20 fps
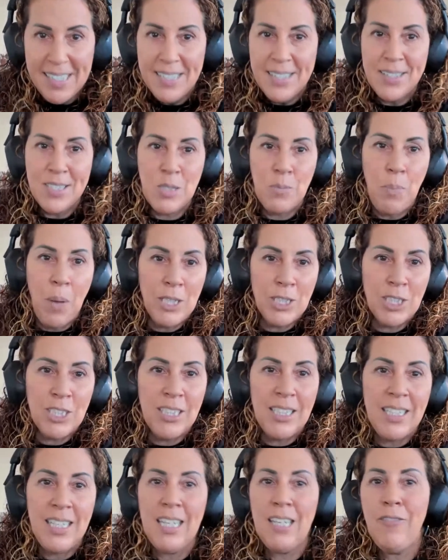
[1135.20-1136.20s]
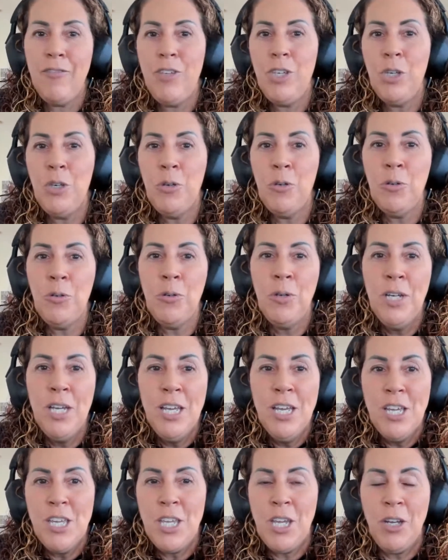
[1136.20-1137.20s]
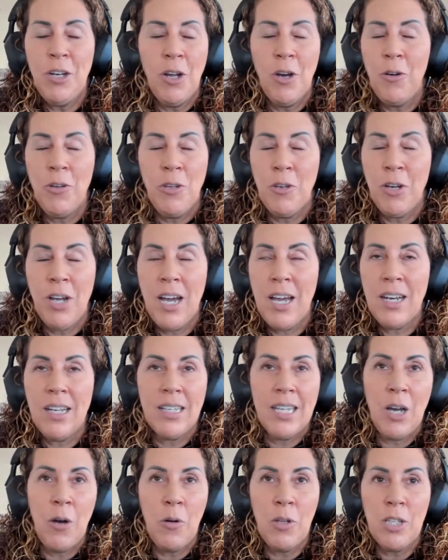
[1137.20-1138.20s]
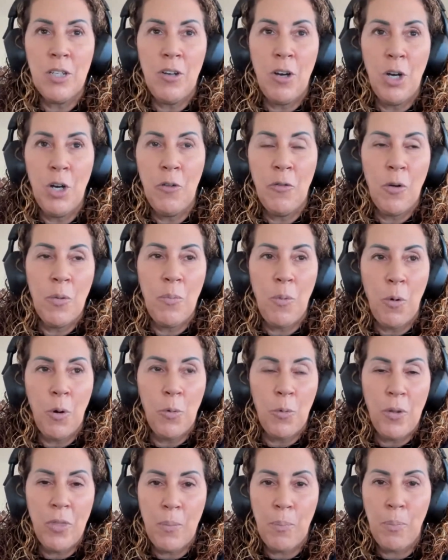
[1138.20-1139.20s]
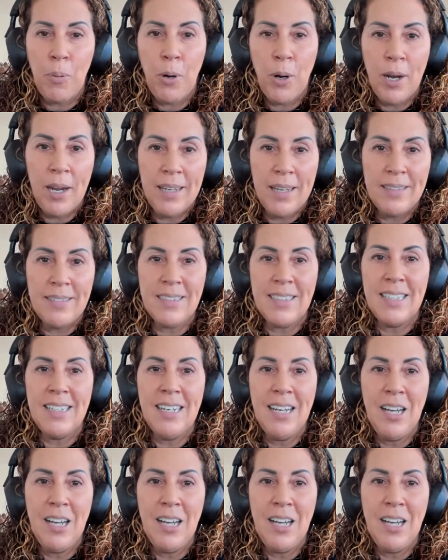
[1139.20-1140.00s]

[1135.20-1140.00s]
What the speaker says: especially if you kind of go a little overboard with the praise and,